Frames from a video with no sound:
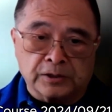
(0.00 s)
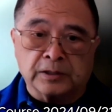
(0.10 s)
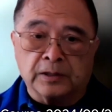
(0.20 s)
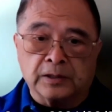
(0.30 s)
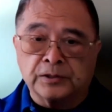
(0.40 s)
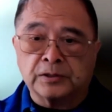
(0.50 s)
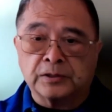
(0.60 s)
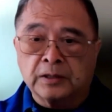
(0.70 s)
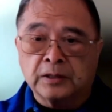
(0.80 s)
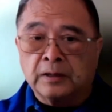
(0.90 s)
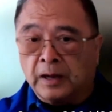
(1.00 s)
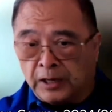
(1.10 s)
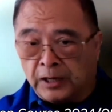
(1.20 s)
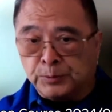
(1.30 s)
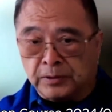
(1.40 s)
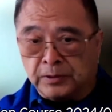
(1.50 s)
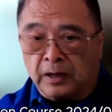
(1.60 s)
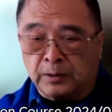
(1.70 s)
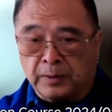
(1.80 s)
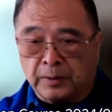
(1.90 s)
And this has been
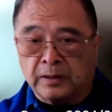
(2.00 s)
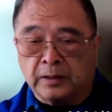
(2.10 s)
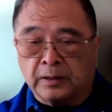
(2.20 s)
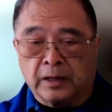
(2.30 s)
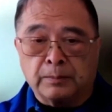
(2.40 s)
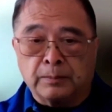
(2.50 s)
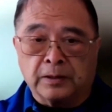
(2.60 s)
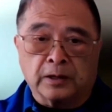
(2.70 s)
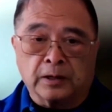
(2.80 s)
documented again by Dr.